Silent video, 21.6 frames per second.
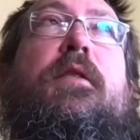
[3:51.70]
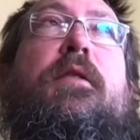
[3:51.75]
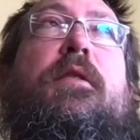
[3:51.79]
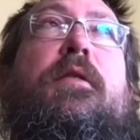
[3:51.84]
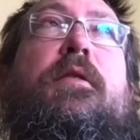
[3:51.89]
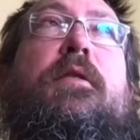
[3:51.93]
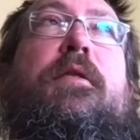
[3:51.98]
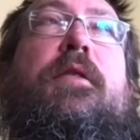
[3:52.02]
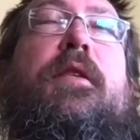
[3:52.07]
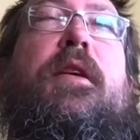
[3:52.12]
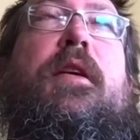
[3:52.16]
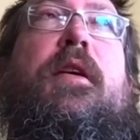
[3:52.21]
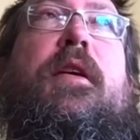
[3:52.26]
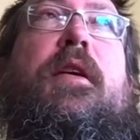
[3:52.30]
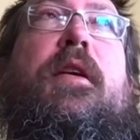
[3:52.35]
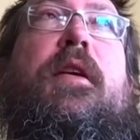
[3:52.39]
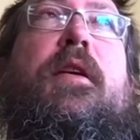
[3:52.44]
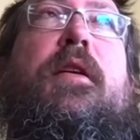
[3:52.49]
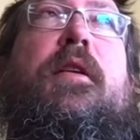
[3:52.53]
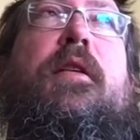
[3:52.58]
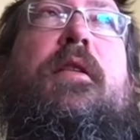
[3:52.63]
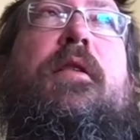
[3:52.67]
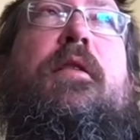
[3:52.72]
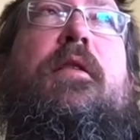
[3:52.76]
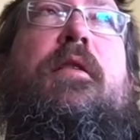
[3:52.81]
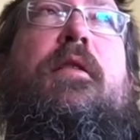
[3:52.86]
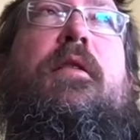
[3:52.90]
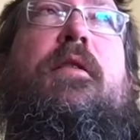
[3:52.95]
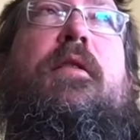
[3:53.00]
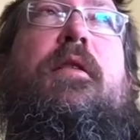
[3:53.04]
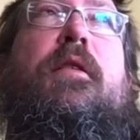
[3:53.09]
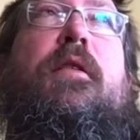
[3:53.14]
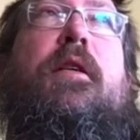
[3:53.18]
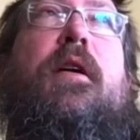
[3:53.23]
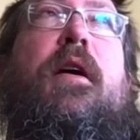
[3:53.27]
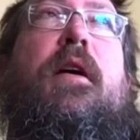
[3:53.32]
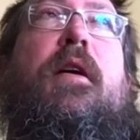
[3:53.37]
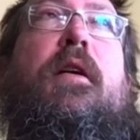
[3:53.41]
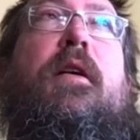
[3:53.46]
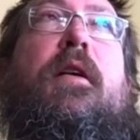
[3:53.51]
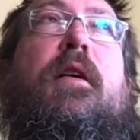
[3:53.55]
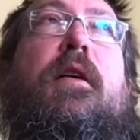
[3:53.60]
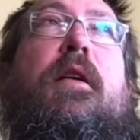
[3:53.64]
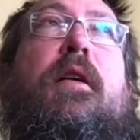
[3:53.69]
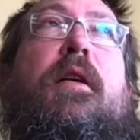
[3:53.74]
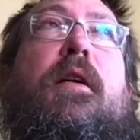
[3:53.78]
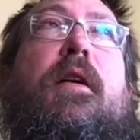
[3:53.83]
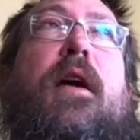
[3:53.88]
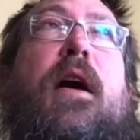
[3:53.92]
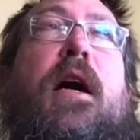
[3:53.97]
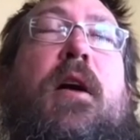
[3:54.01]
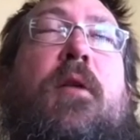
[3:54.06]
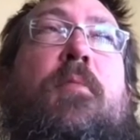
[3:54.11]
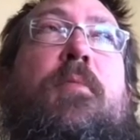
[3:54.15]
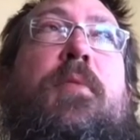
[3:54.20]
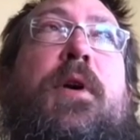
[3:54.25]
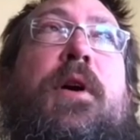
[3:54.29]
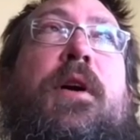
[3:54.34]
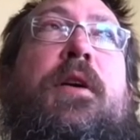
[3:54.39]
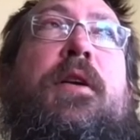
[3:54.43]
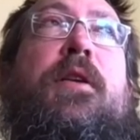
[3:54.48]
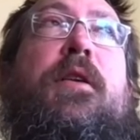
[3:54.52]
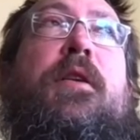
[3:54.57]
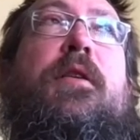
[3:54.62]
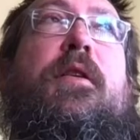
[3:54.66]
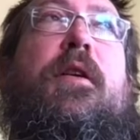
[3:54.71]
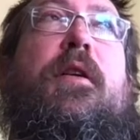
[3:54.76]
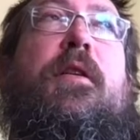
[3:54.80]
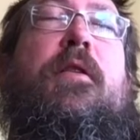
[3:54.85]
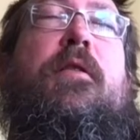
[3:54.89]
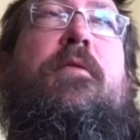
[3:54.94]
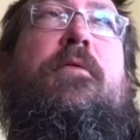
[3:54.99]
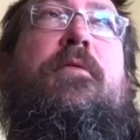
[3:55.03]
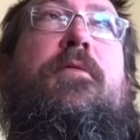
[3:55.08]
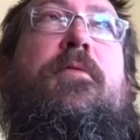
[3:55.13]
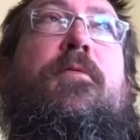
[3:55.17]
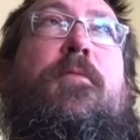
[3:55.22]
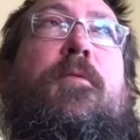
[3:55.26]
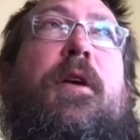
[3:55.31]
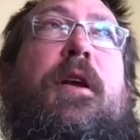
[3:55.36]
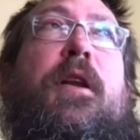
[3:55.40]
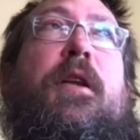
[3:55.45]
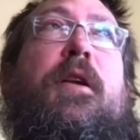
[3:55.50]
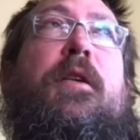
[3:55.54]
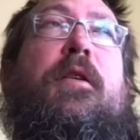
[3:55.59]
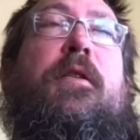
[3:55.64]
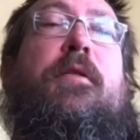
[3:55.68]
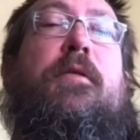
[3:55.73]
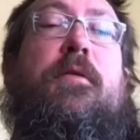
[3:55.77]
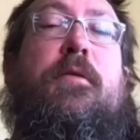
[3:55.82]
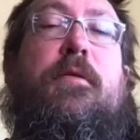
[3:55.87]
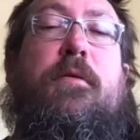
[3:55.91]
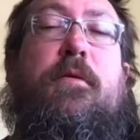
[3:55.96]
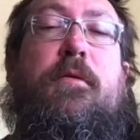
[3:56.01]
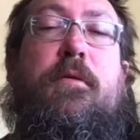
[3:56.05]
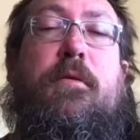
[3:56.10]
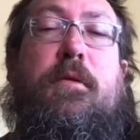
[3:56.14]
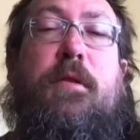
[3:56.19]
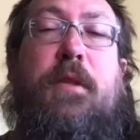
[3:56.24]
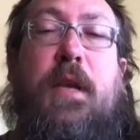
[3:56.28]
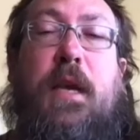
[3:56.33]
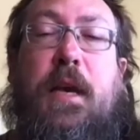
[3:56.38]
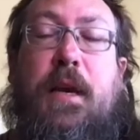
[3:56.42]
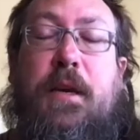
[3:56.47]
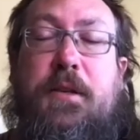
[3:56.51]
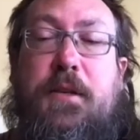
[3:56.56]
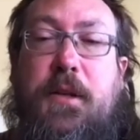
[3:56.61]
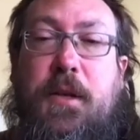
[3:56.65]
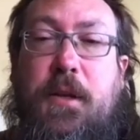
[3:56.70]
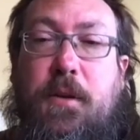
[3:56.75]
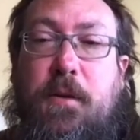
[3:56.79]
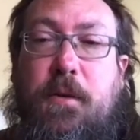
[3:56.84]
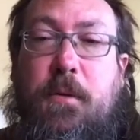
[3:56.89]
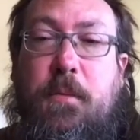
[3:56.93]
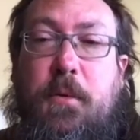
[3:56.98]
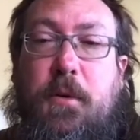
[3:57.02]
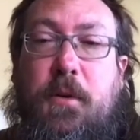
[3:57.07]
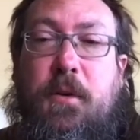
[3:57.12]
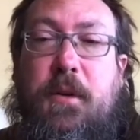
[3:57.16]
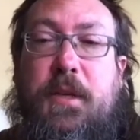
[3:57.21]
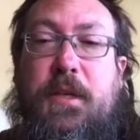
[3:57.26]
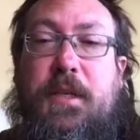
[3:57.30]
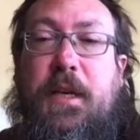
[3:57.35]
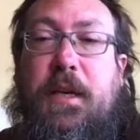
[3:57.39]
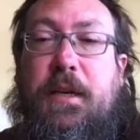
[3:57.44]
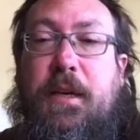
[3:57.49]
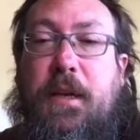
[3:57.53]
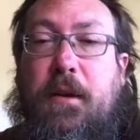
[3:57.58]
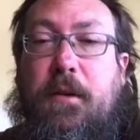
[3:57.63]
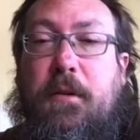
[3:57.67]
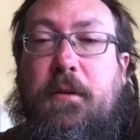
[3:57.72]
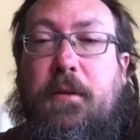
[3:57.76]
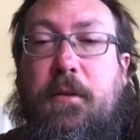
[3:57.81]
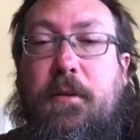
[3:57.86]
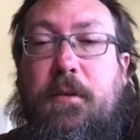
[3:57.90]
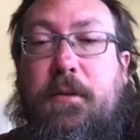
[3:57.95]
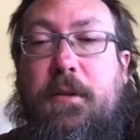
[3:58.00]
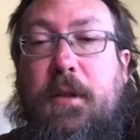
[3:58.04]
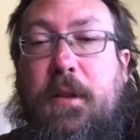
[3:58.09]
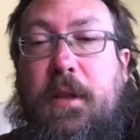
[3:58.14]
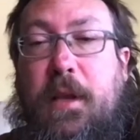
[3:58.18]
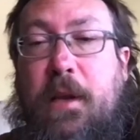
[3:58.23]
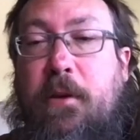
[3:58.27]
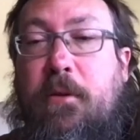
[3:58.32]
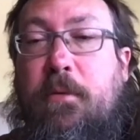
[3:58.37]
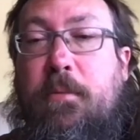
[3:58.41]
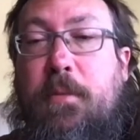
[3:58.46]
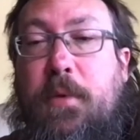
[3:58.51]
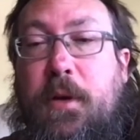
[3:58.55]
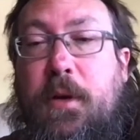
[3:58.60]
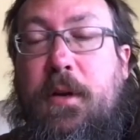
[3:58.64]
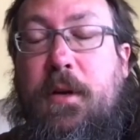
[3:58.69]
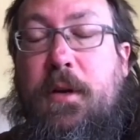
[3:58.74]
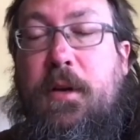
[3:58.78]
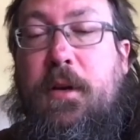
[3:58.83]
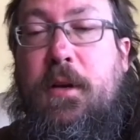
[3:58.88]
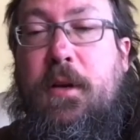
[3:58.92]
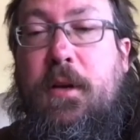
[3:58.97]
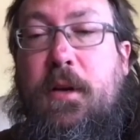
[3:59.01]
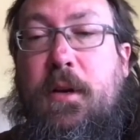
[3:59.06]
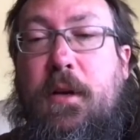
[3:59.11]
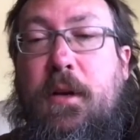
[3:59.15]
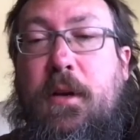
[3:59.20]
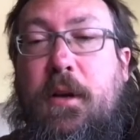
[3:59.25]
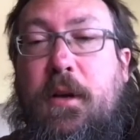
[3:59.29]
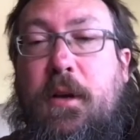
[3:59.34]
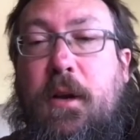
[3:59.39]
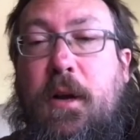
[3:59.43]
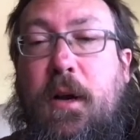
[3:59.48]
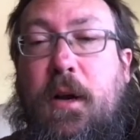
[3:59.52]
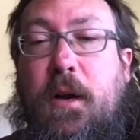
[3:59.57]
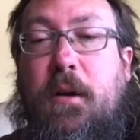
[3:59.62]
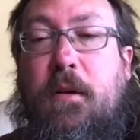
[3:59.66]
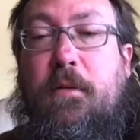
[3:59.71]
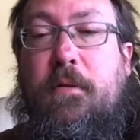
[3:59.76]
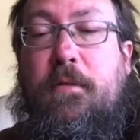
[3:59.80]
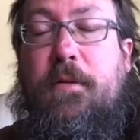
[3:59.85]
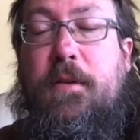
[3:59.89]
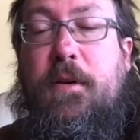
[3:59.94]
the output of running the executable is identical to the output of